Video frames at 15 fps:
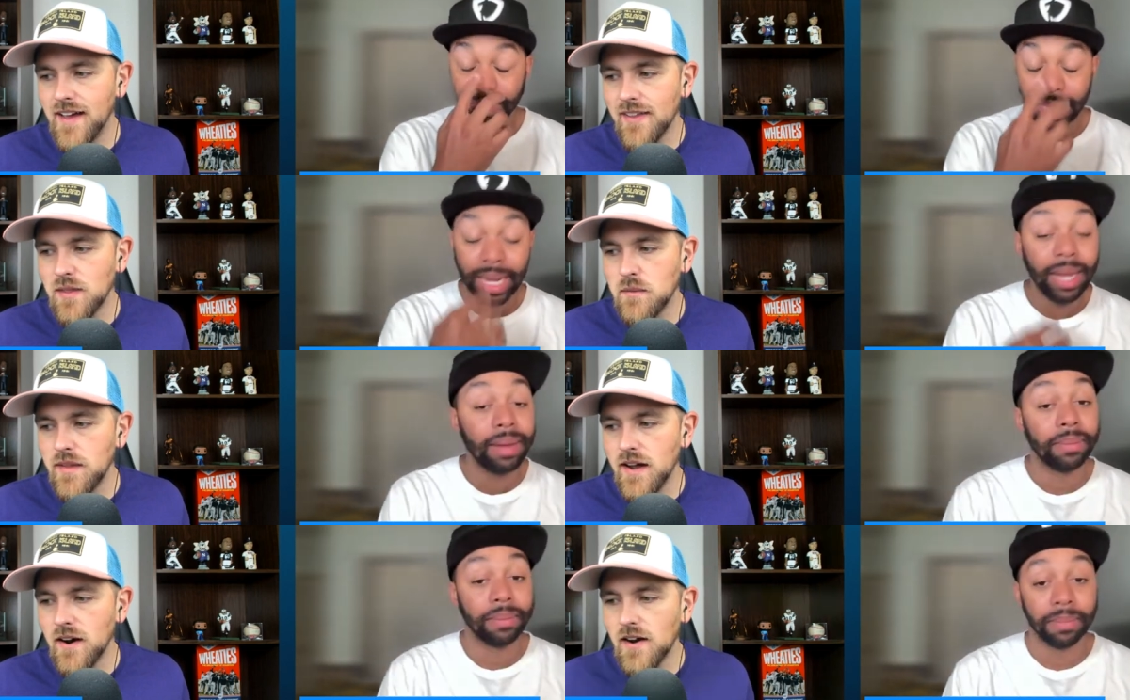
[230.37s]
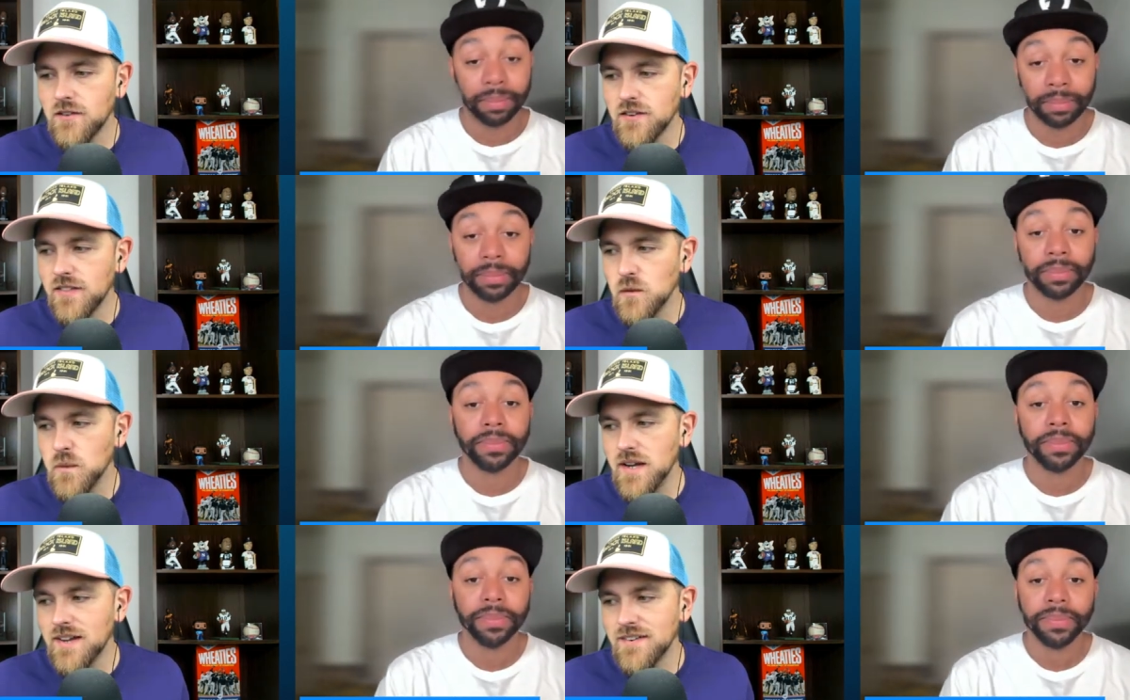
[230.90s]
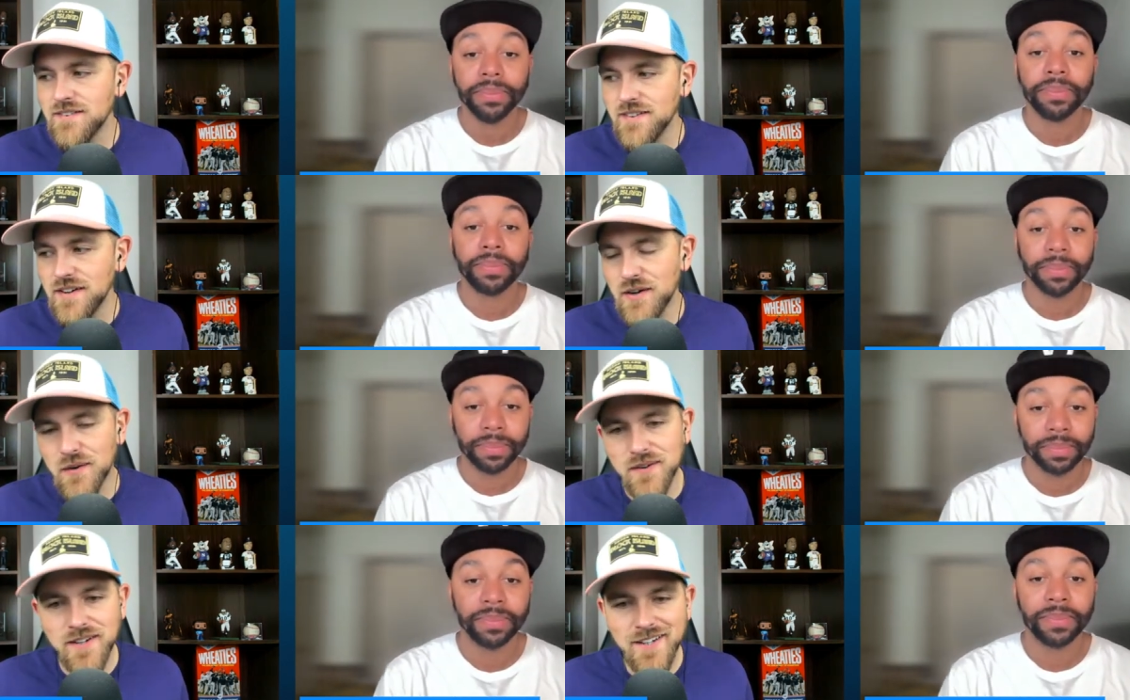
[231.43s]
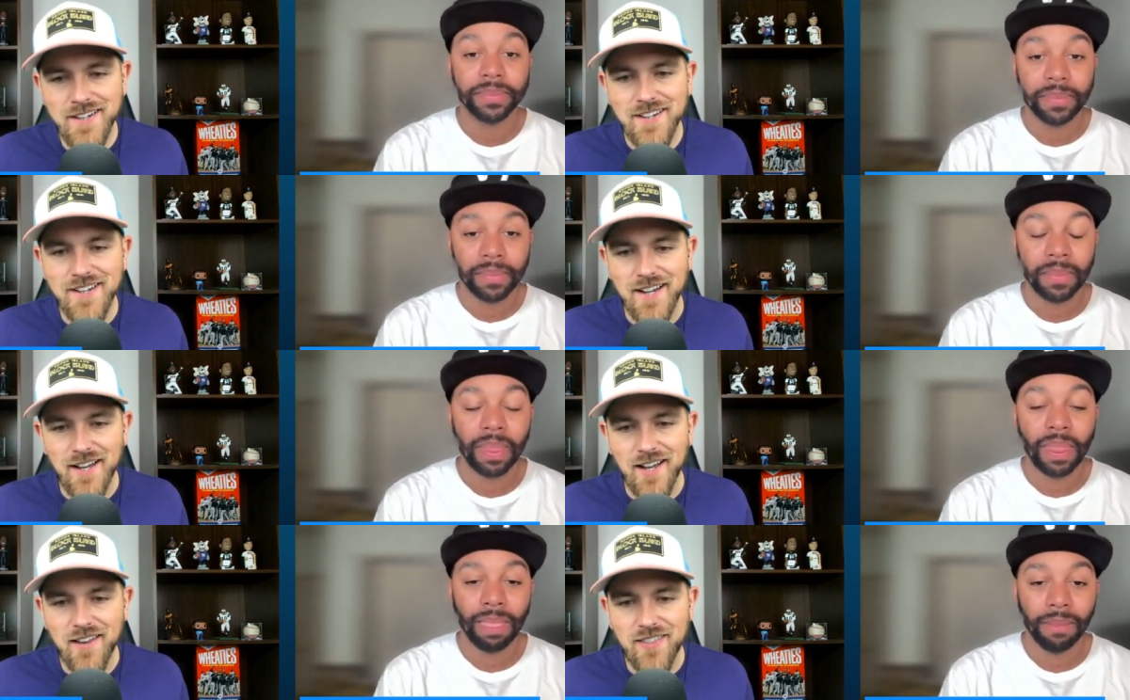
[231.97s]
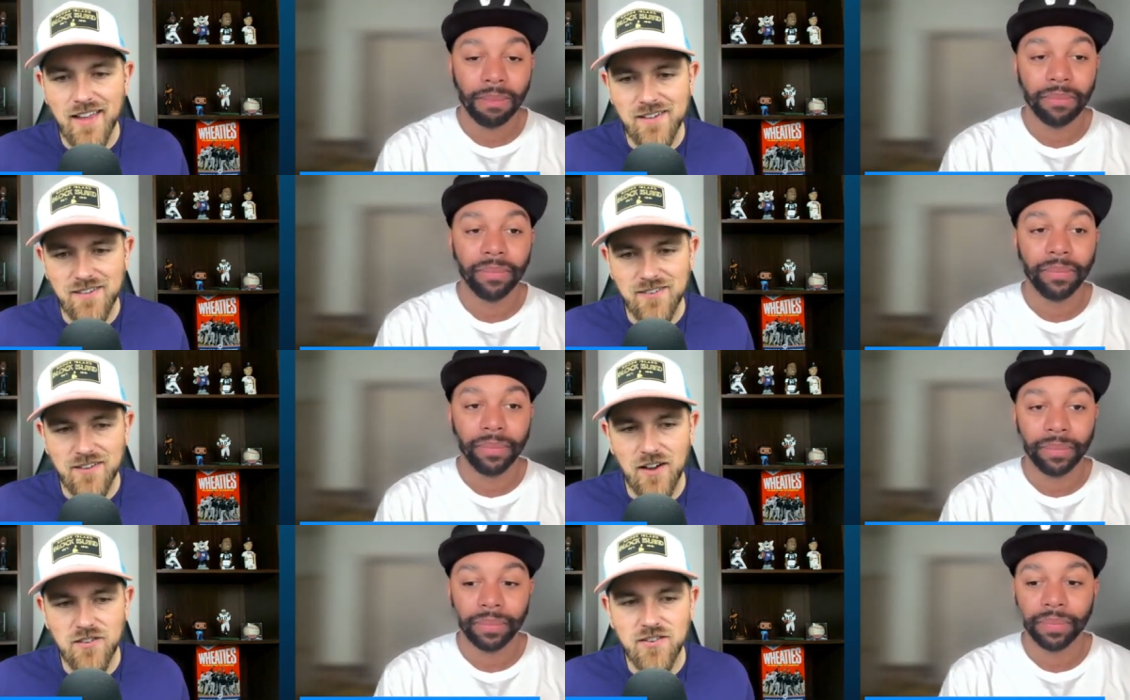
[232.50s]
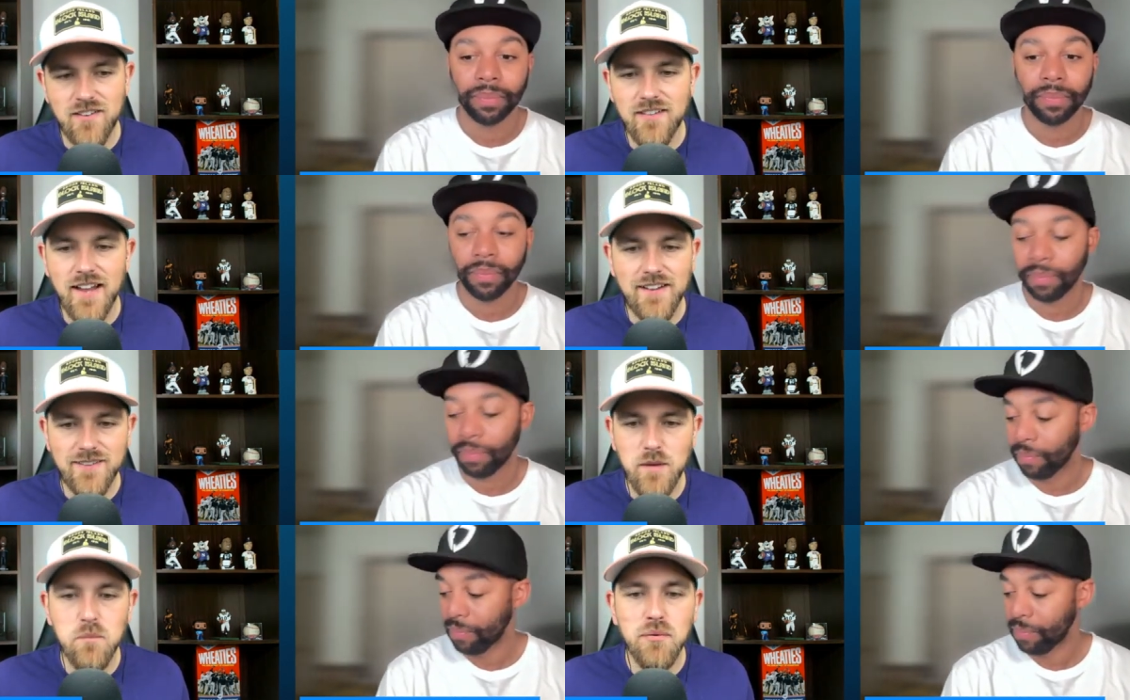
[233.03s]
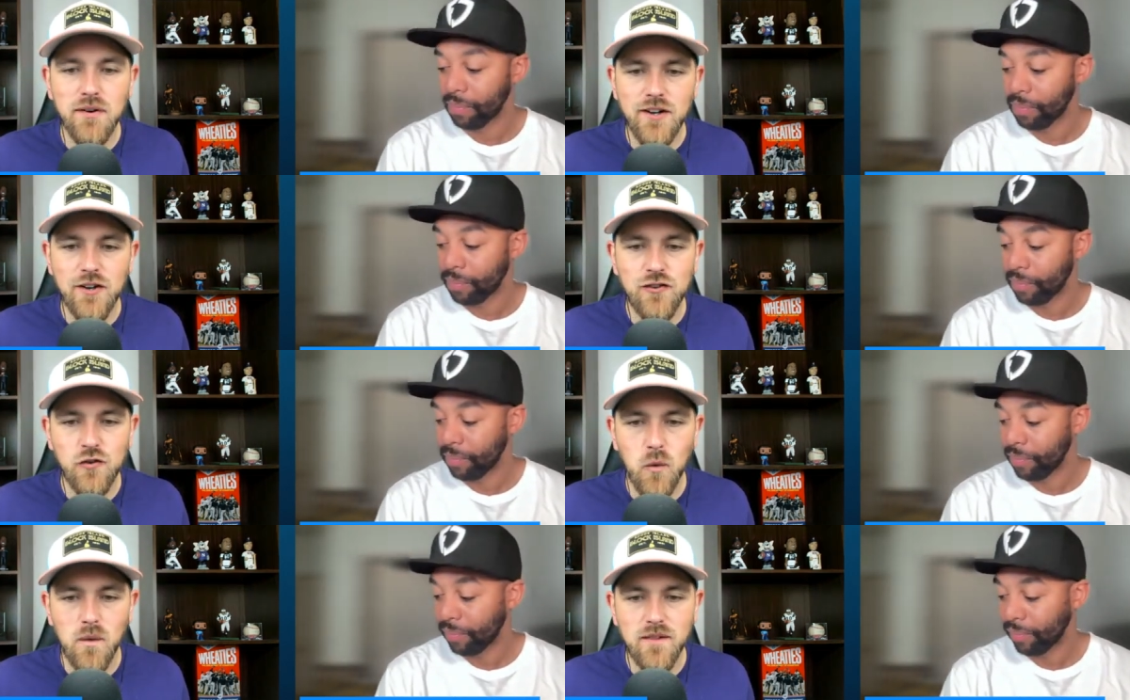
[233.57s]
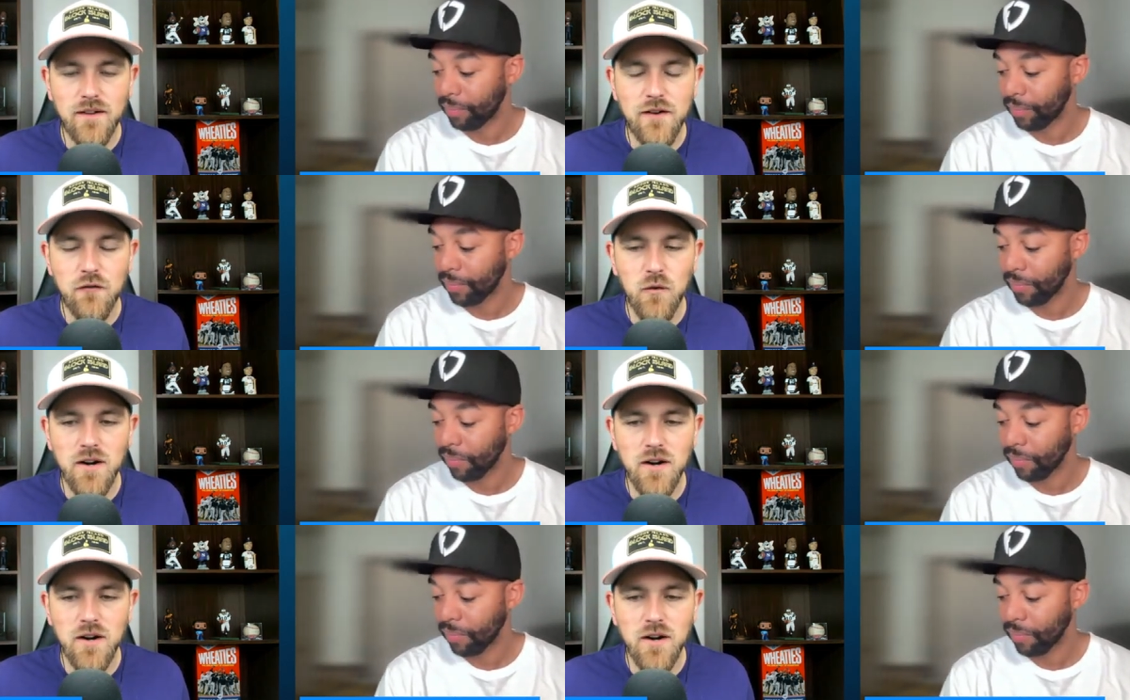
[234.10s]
Speaker 1: have yeah. them there entering the week. So uh, that discussion likely pretty short lived.